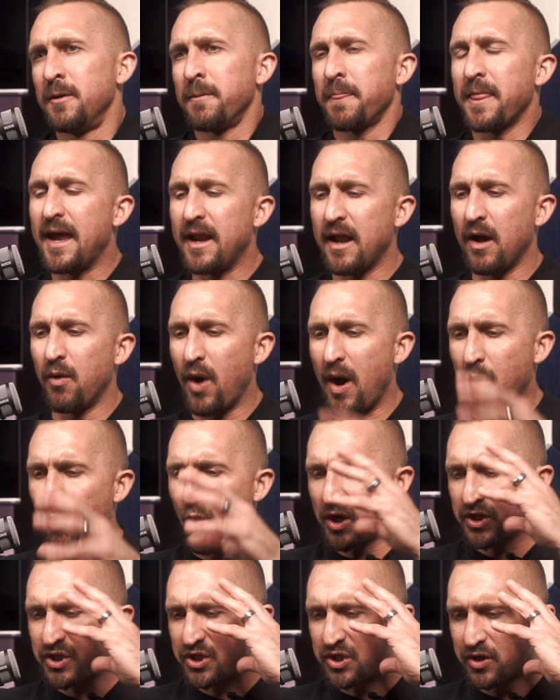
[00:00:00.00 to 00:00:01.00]
And I, I
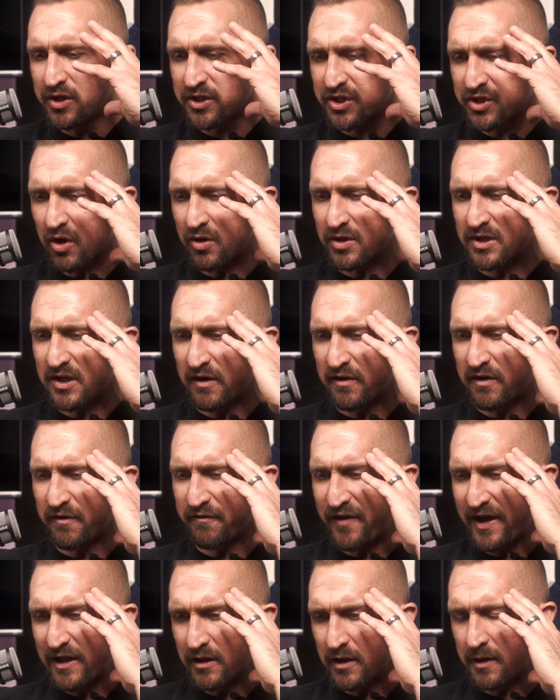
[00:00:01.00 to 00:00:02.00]
want you to start to
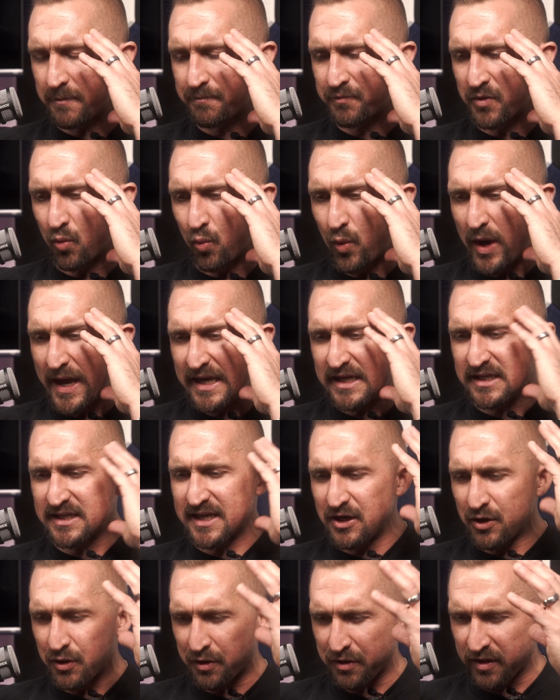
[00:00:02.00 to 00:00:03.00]
develop ways in
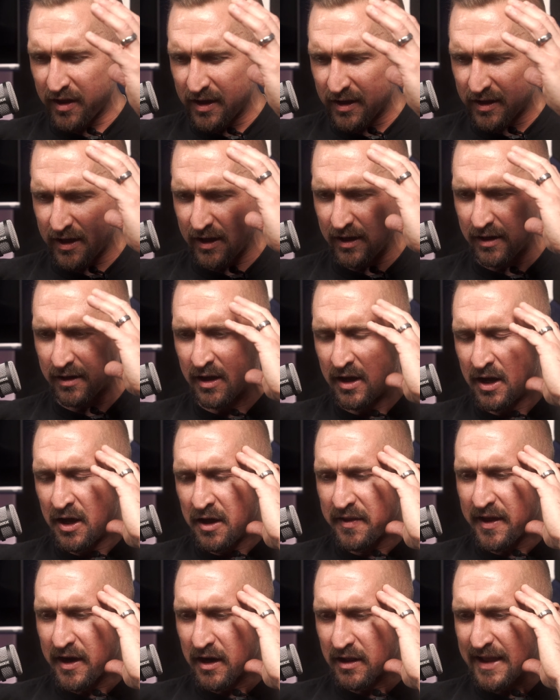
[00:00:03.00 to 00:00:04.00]
your thinking
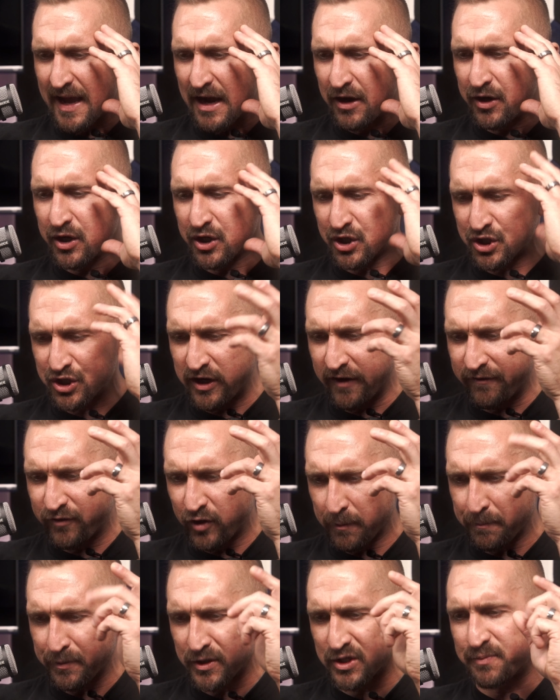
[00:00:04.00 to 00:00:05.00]
that allow you to shift your
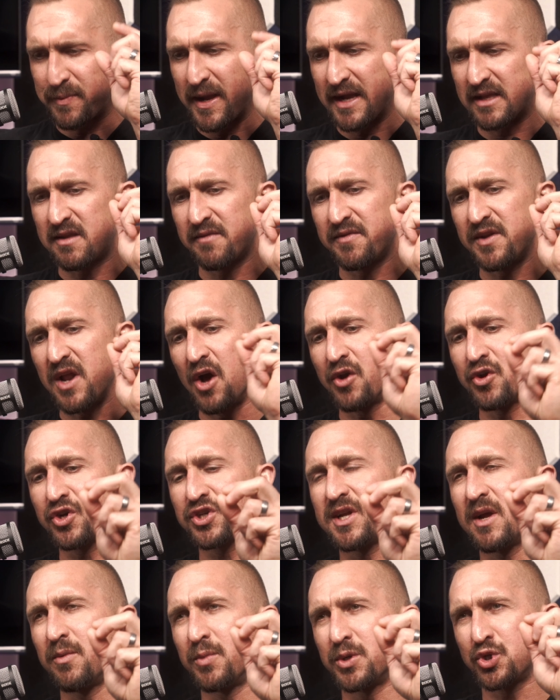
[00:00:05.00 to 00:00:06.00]
perspective and
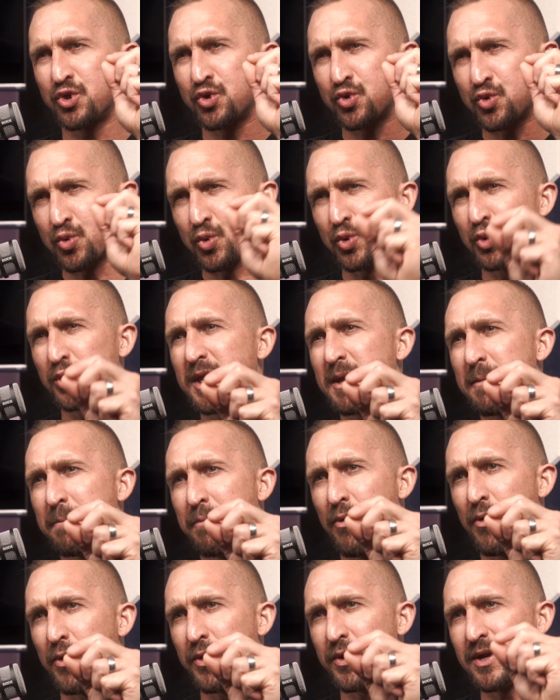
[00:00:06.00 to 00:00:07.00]
understand what's truly
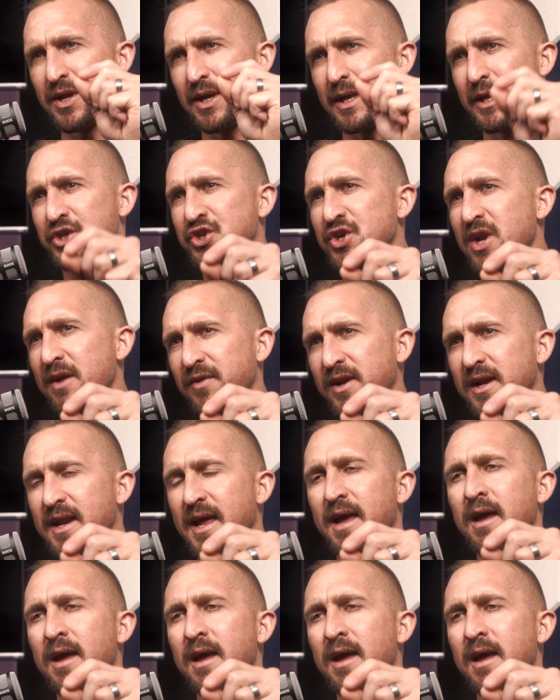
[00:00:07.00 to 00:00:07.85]
important each and every day.